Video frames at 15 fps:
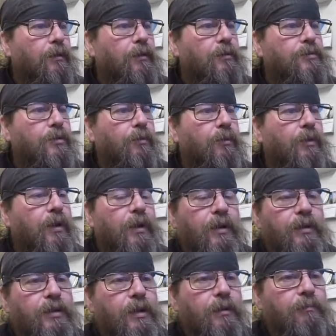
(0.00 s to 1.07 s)
So we're going to
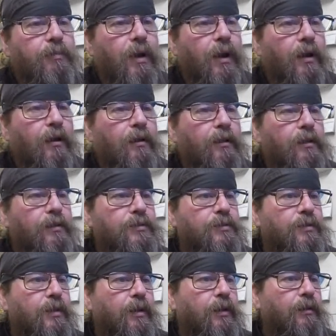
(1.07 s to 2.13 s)
debar this
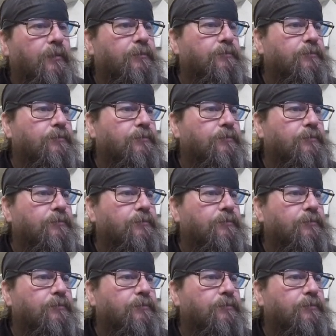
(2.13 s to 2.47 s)
thing.